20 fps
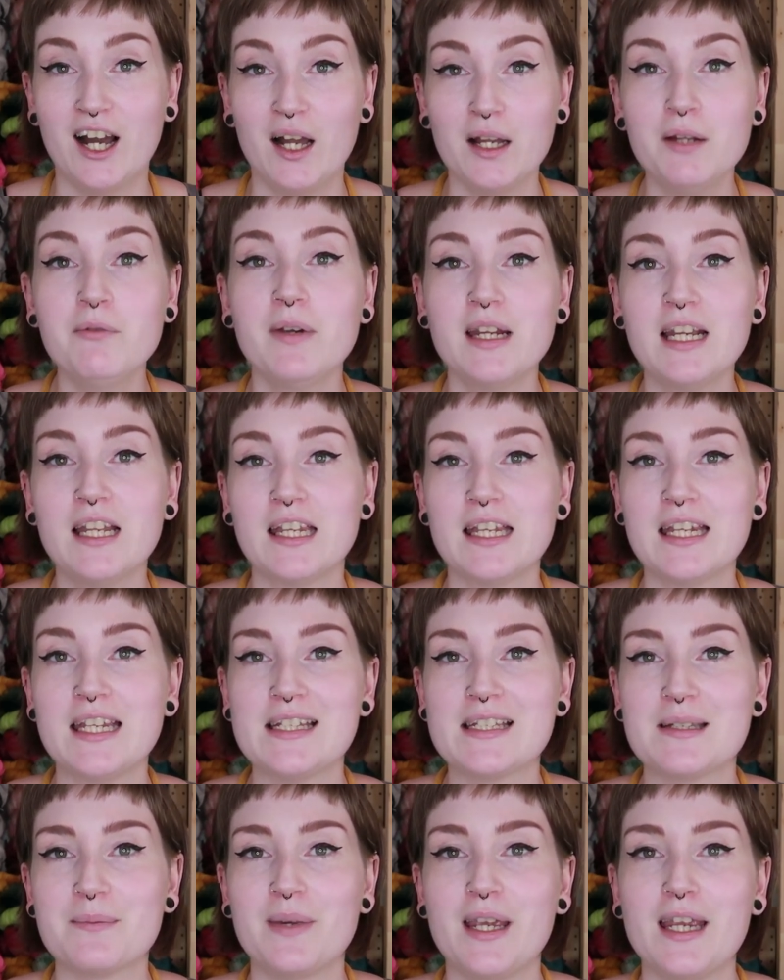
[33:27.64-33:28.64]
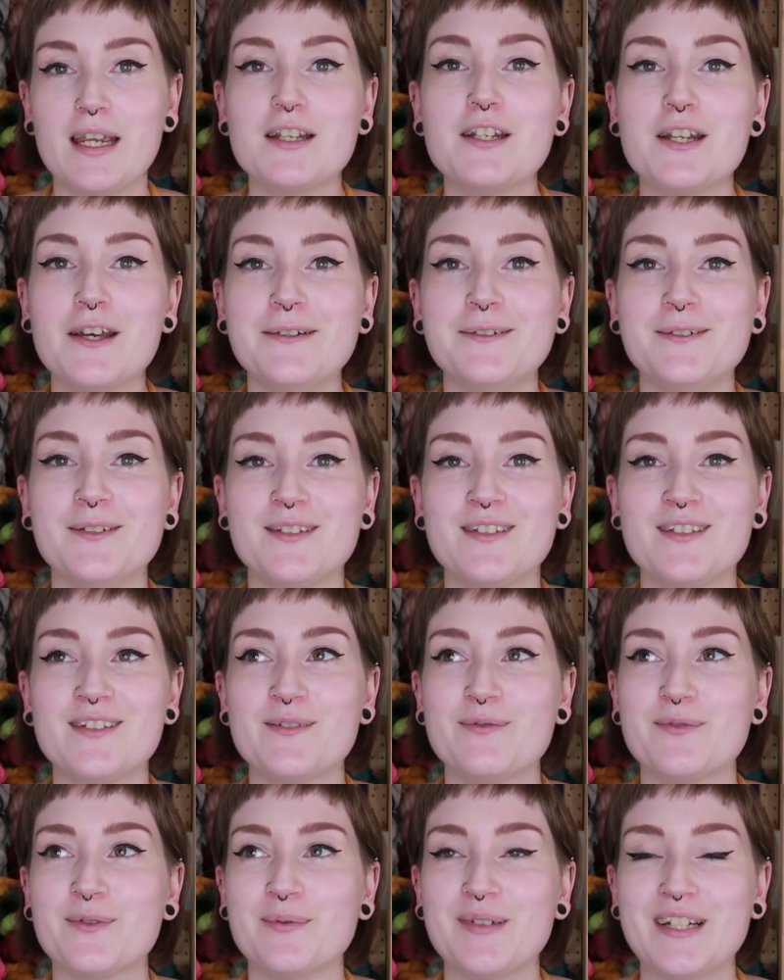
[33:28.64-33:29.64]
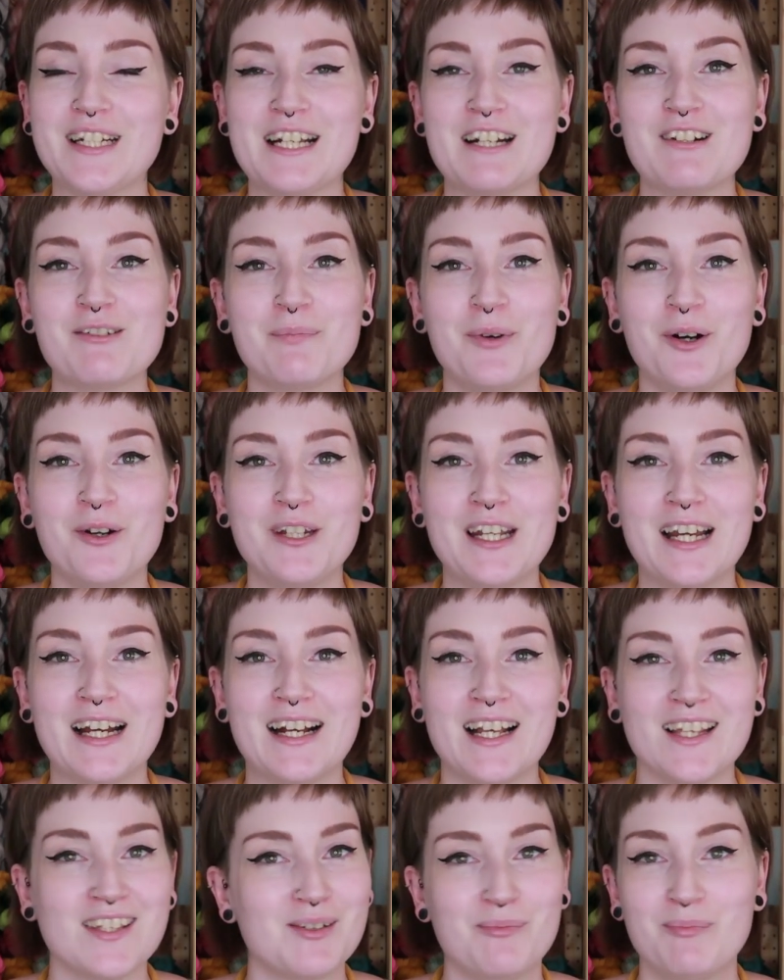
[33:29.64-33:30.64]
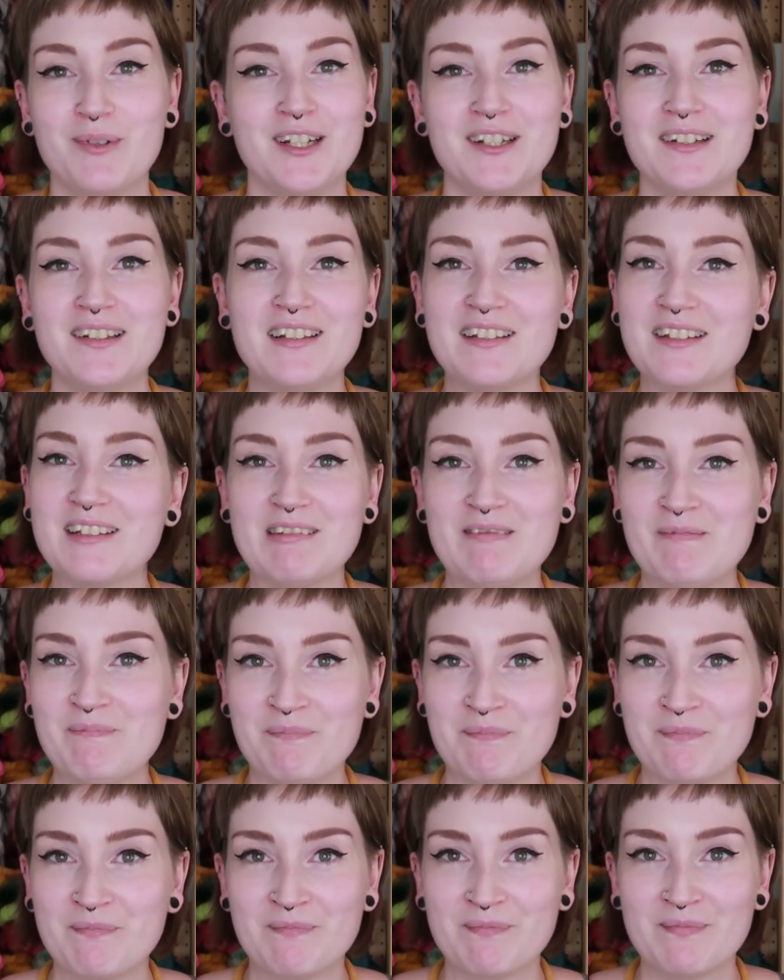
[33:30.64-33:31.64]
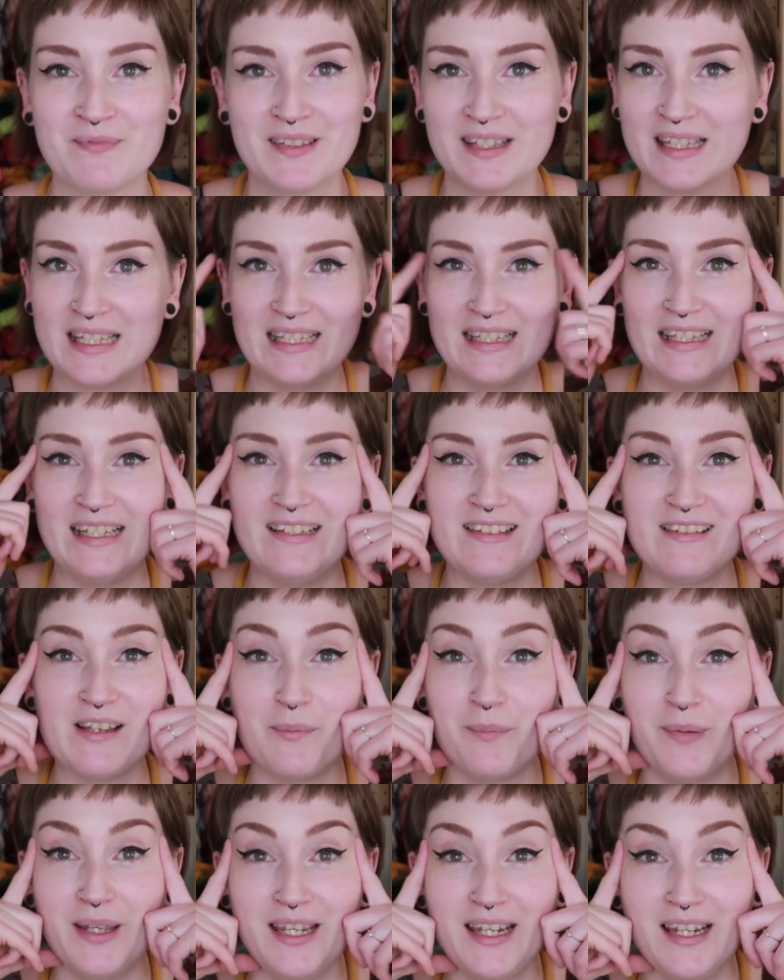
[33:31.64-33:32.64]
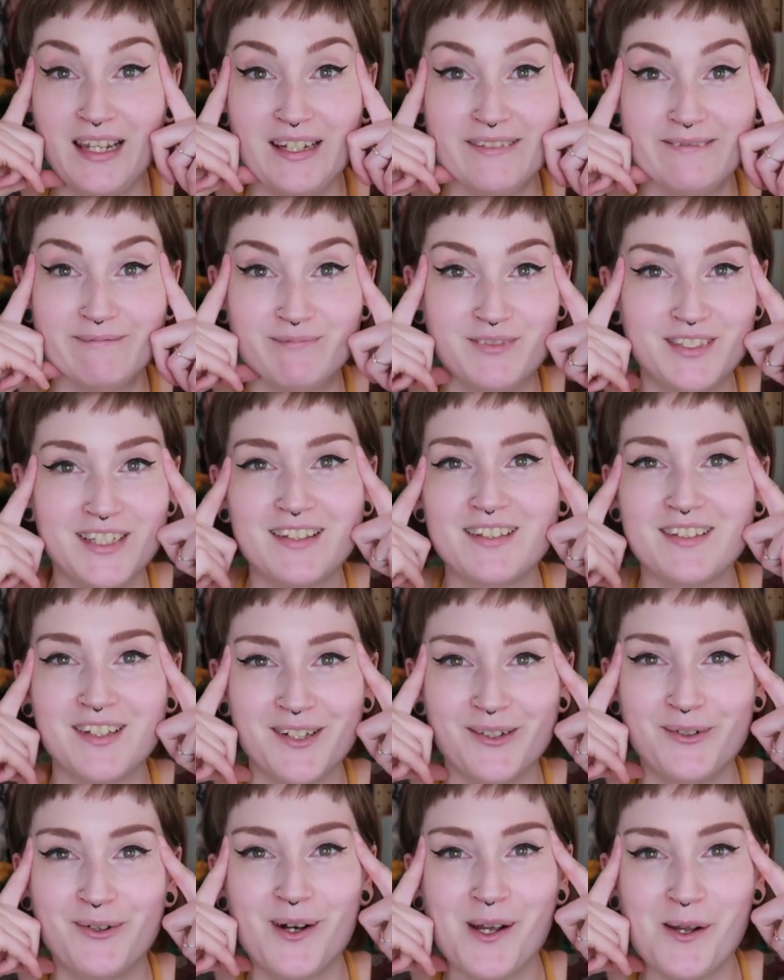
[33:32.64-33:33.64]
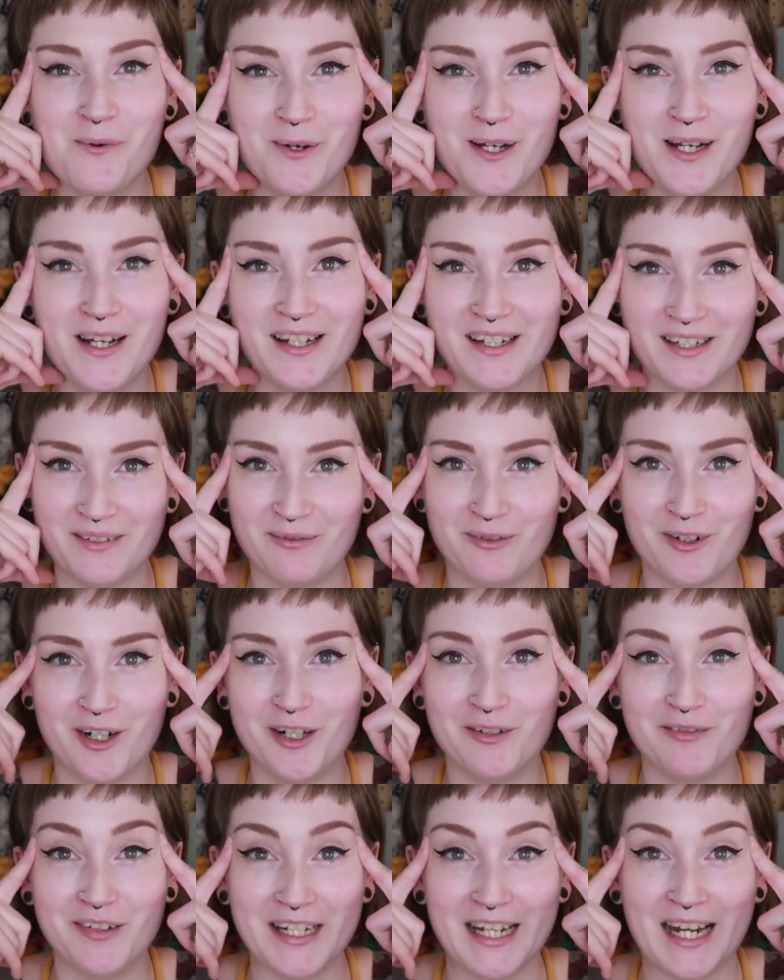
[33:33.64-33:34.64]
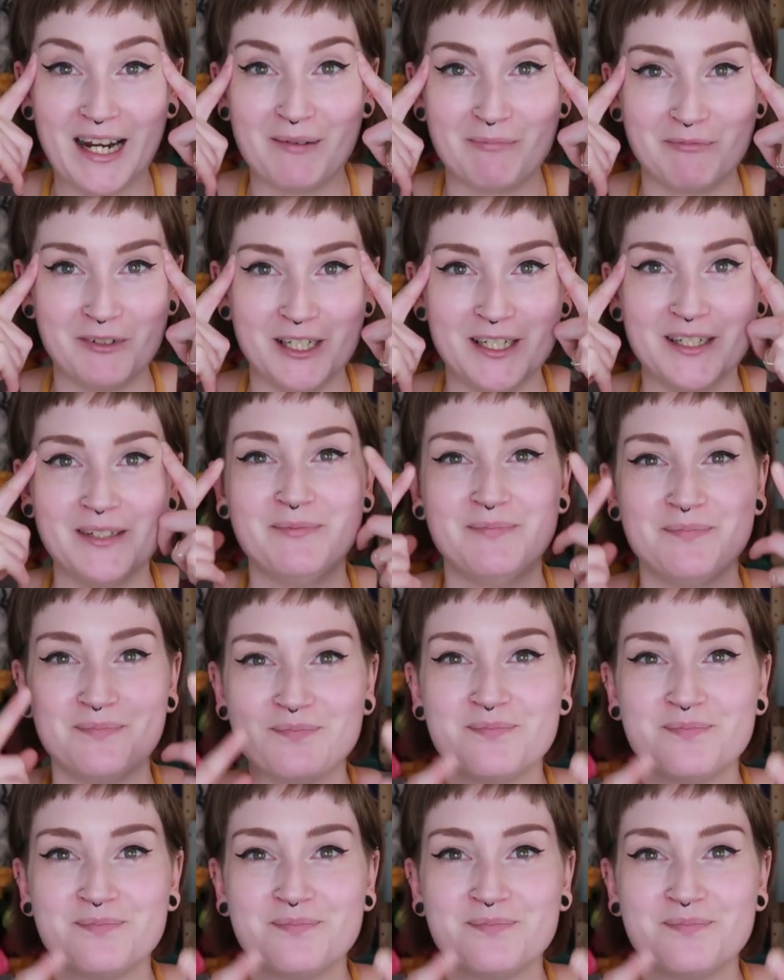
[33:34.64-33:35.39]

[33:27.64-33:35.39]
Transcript: I really need to make notes for my next podcast because this up here doesn't quite work in front of a camera.